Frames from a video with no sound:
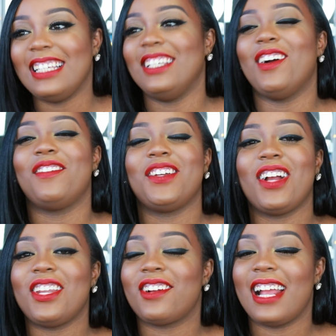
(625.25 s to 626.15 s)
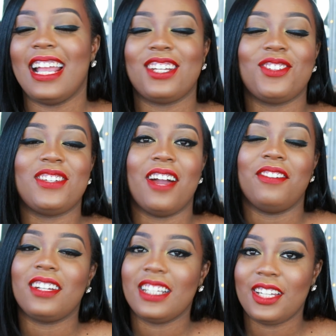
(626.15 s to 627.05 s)
You know, if you're underage, you
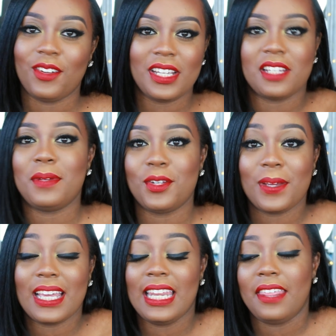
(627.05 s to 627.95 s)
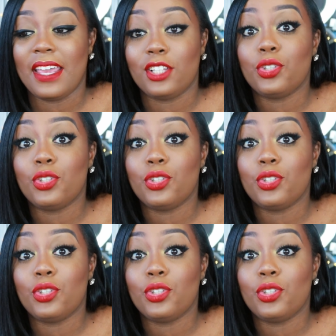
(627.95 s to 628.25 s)
definitely don't need to be doing anything.